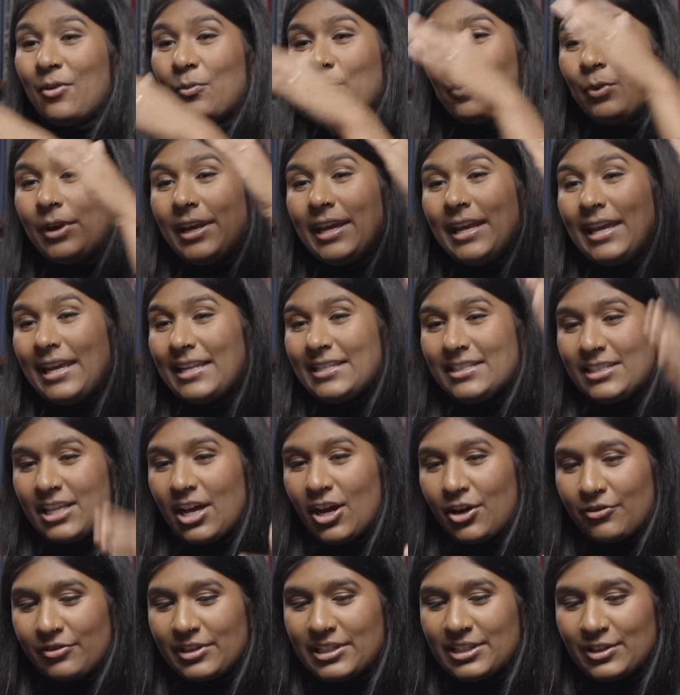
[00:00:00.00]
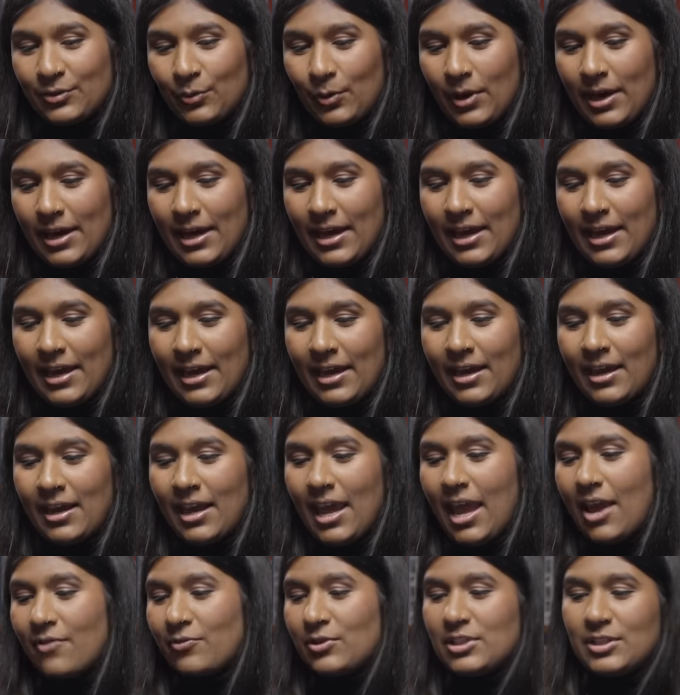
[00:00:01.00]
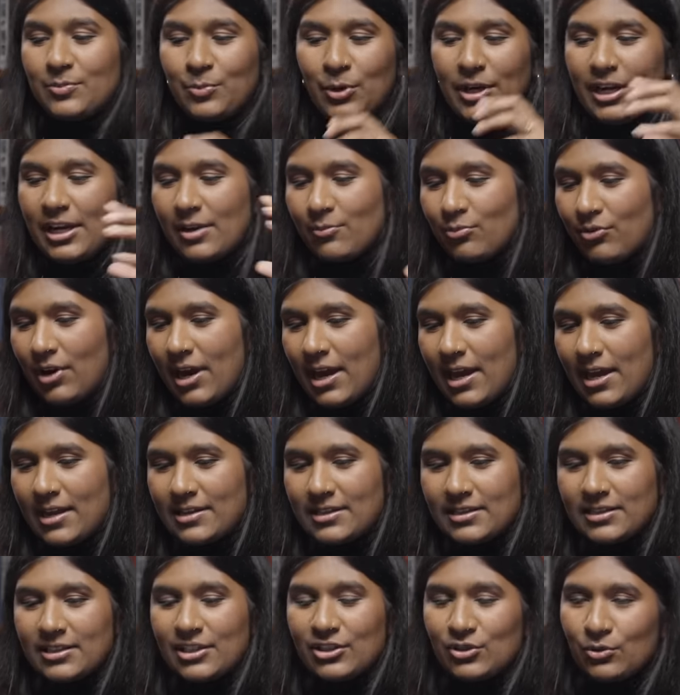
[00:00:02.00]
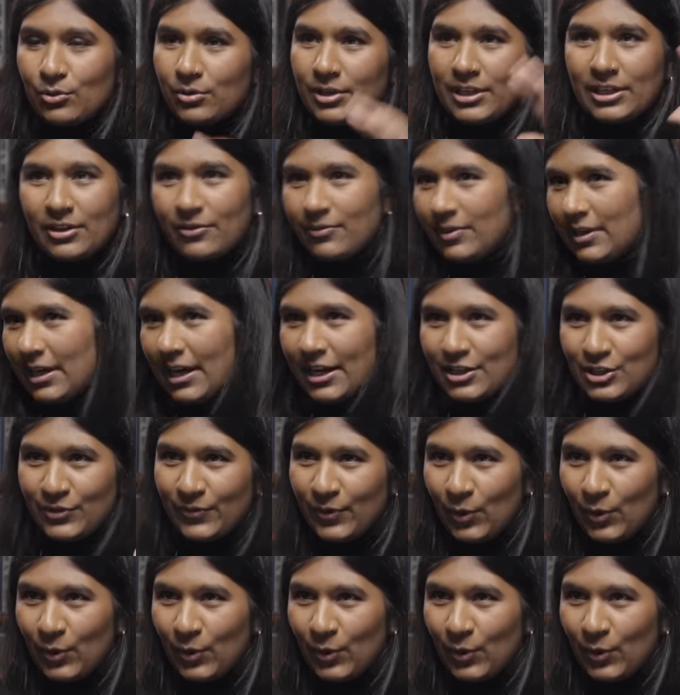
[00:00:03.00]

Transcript: yeah. We're in Tahrir Square, yeah. Everyone's breaking bread, it's the dawning of the age of